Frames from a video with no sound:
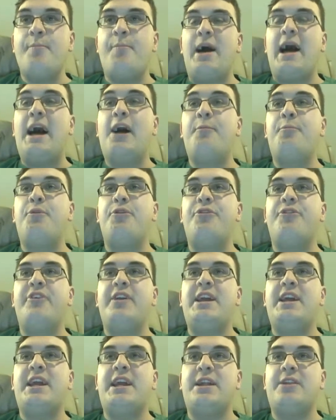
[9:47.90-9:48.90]

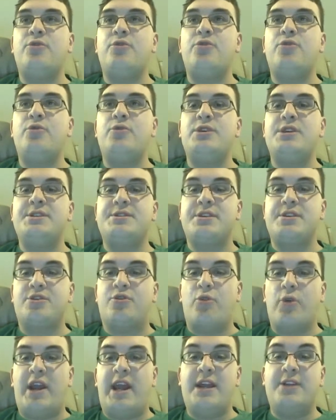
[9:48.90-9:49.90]
Palpatine, who is a
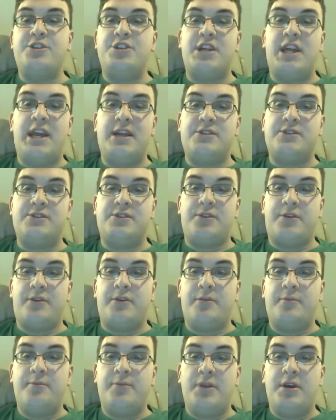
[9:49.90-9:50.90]
Grand
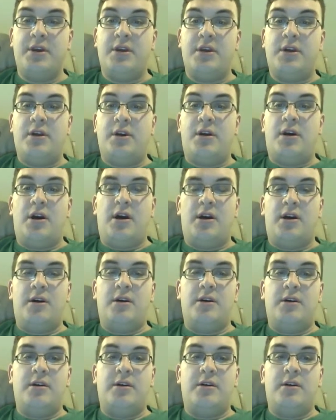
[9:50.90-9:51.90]
Chancellor,
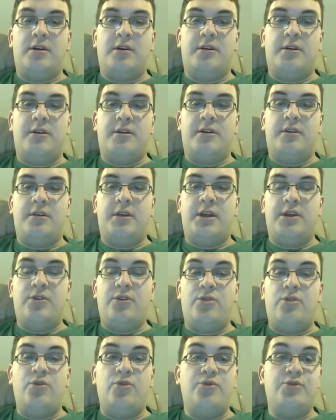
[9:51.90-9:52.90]

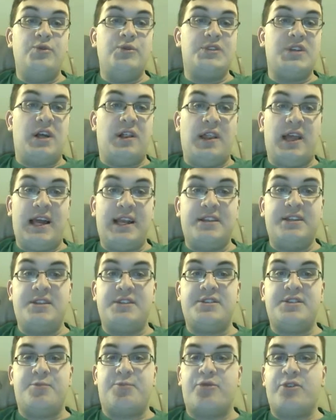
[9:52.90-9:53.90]
who's
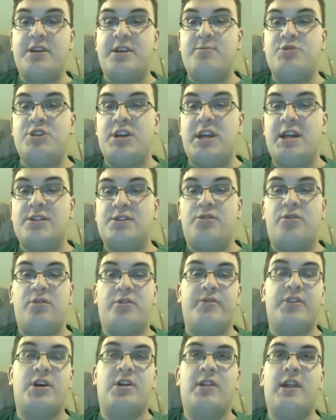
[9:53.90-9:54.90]
elected Supreme
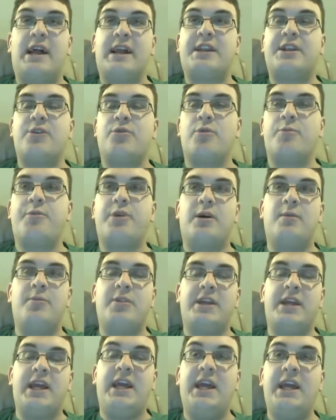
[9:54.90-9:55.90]
Chancellor of the Galactic
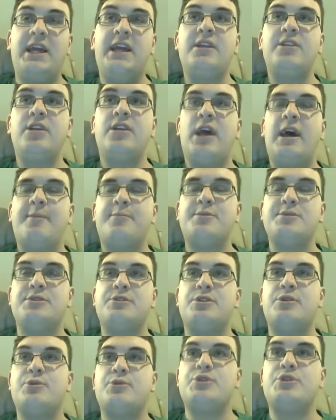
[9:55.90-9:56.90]
Republic in
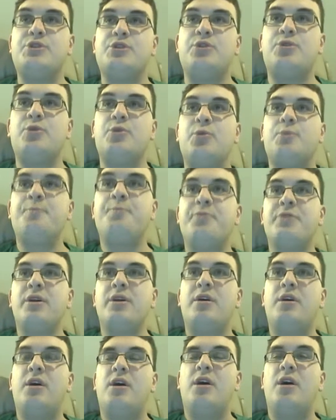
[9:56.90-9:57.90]
Episode 2,
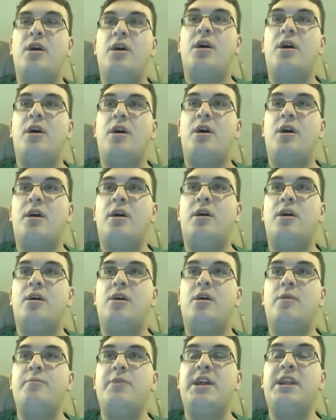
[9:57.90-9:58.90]

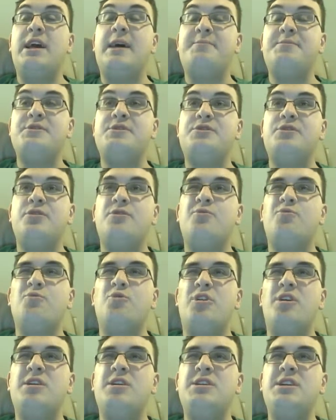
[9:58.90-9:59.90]
In episode
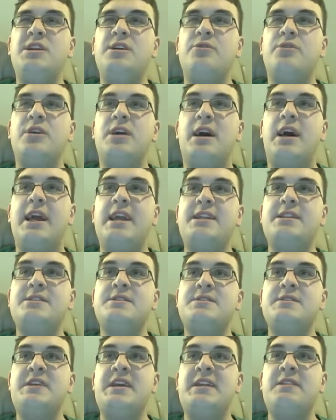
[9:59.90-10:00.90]
1, you kind
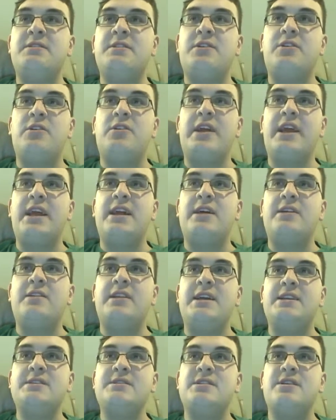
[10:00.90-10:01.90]
of see little
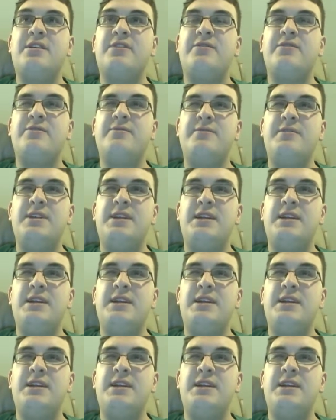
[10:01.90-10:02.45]
inklings of,